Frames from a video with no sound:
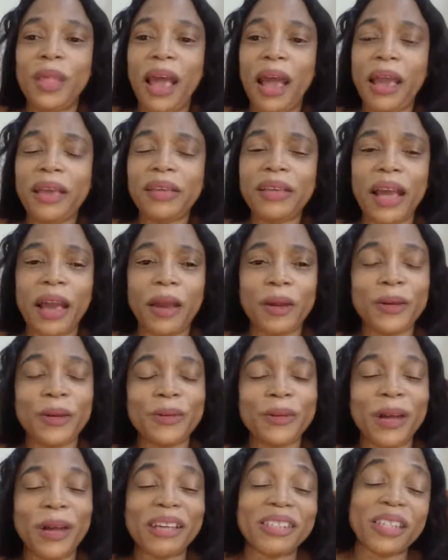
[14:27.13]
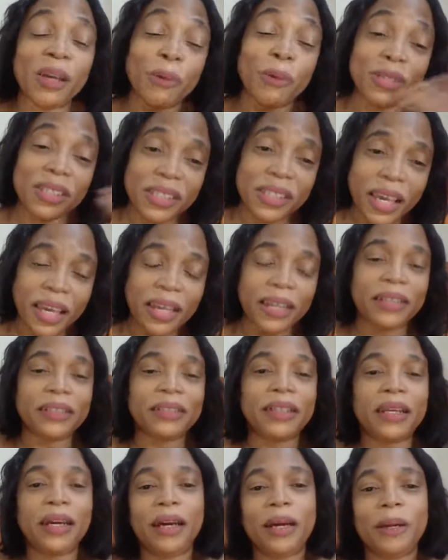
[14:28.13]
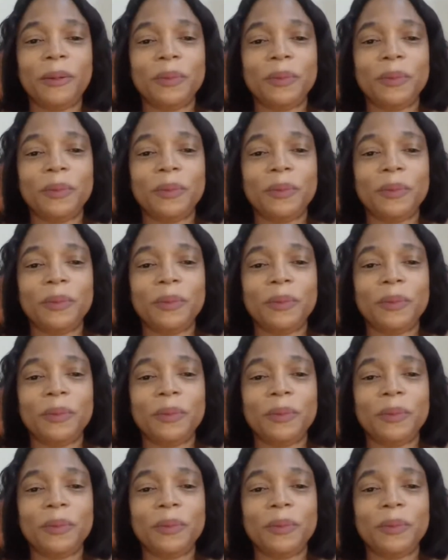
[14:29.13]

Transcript: I was saying,